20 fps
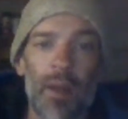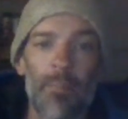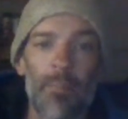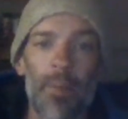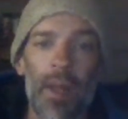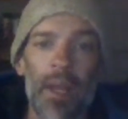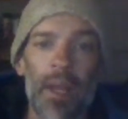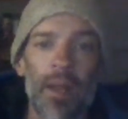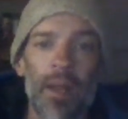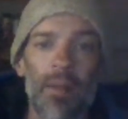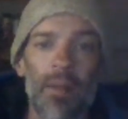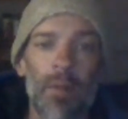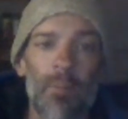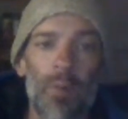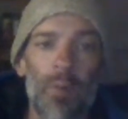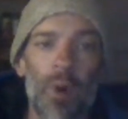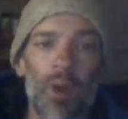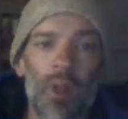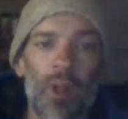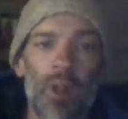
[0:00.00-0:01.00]
making them
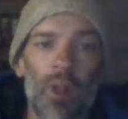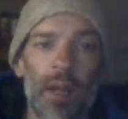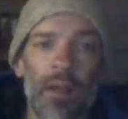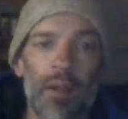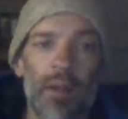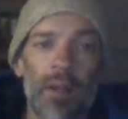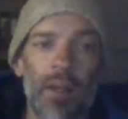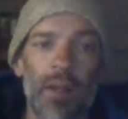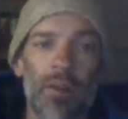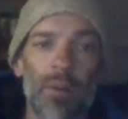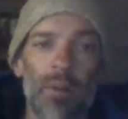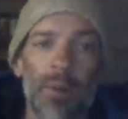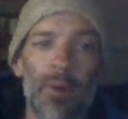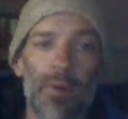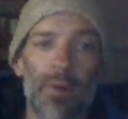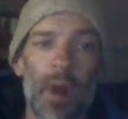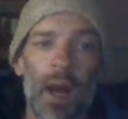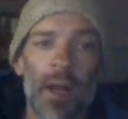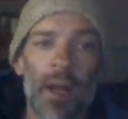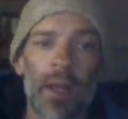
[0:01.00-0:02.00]
more likely to be
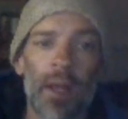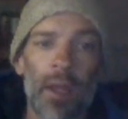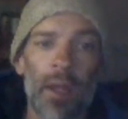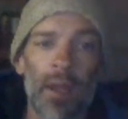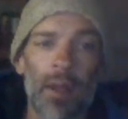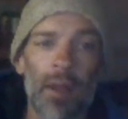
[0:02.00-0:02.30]
rocky.